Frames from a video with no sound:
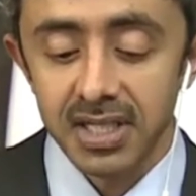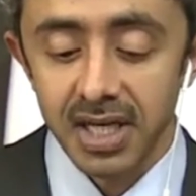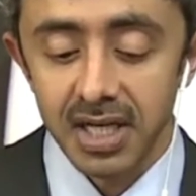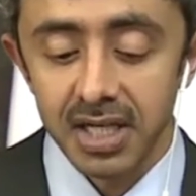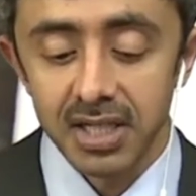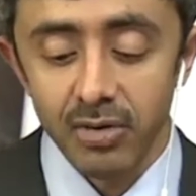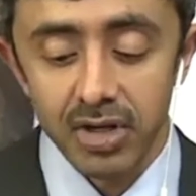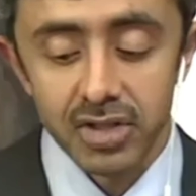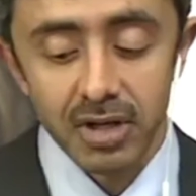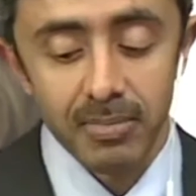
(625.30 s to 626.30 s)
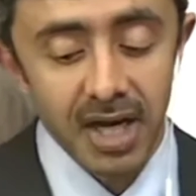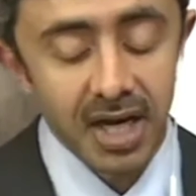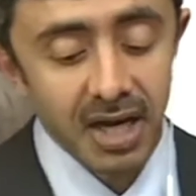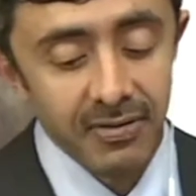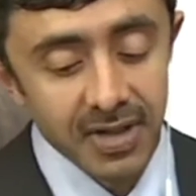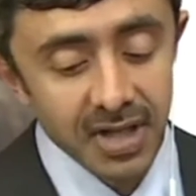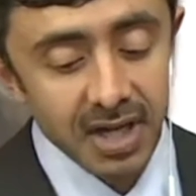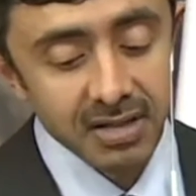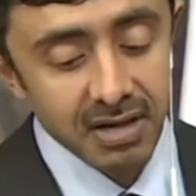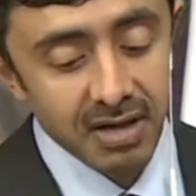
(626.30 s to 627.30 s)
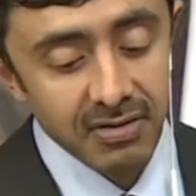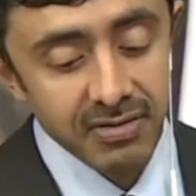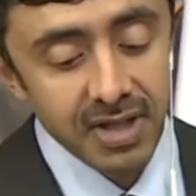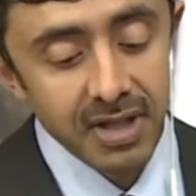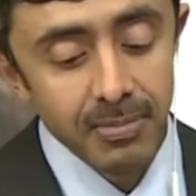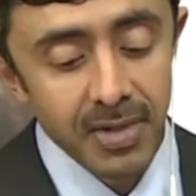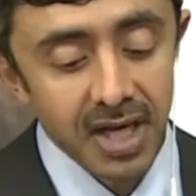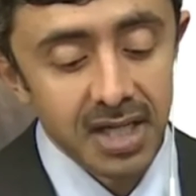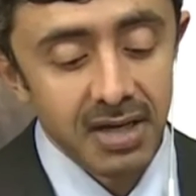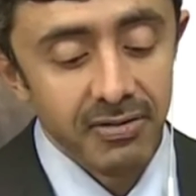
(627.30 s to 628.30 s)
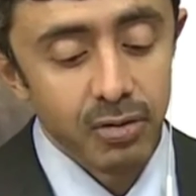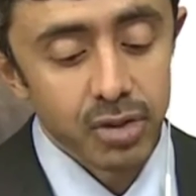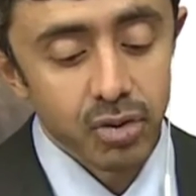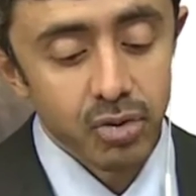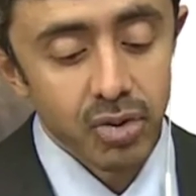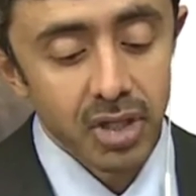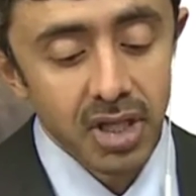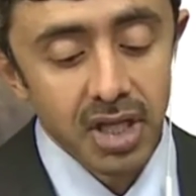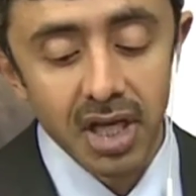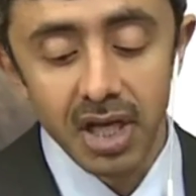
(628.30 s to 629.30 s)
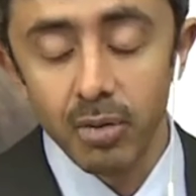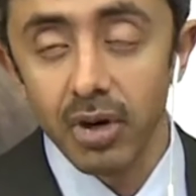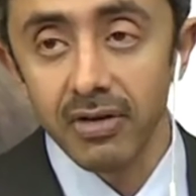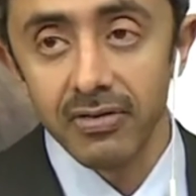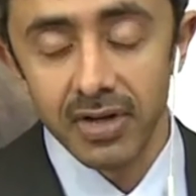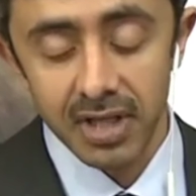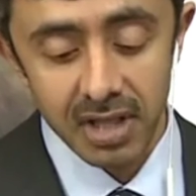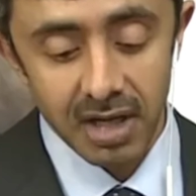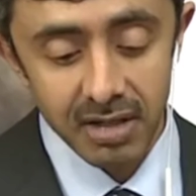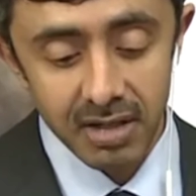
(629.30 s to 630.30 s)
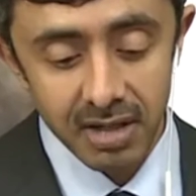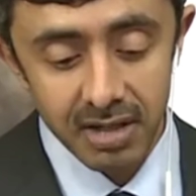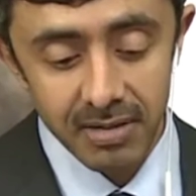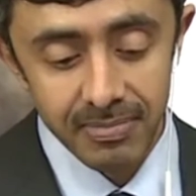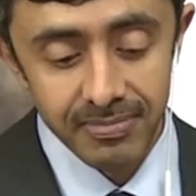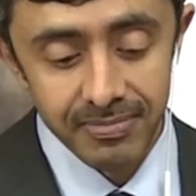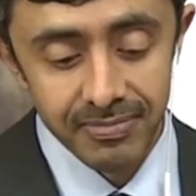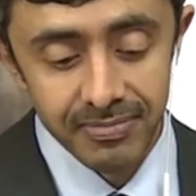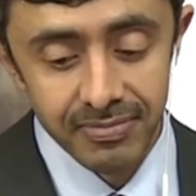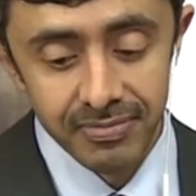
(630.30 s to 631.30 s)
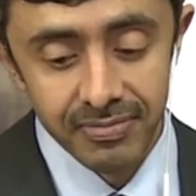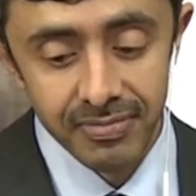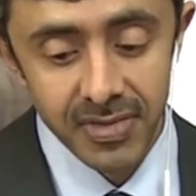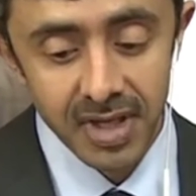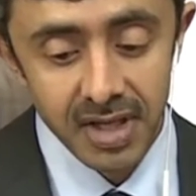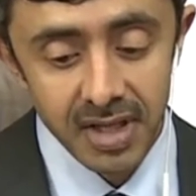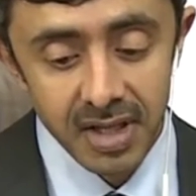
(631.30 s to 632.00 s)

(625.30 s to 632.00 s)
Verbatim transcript: help to the parties to bring down the suffering and to bring the peaceful resolution closer.